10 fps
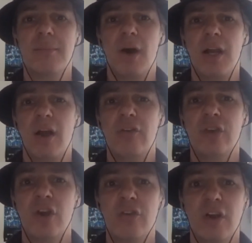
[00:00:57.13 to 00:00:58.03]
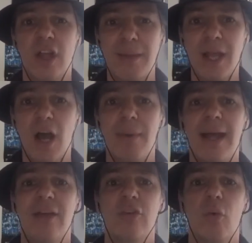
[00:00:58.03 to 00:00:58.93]
my live shows that are coming up,
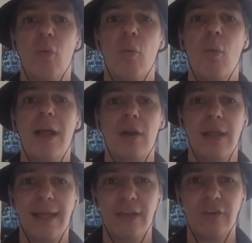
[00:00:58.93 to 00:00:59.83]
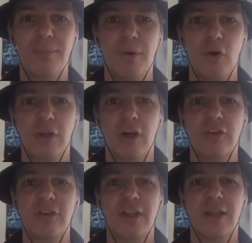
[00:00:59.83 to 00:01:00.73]
as well as the
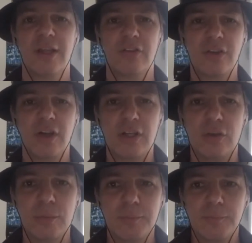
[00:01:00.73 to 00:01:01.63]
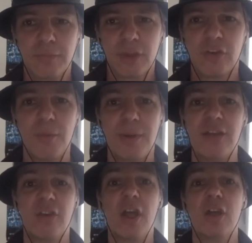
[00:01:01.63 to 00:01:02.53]
podcast that I do. So
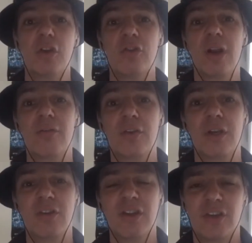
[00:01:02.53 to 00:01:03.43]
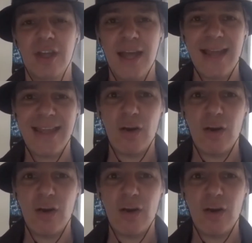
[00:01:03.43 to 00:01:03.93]
please do sign up for the newsletter and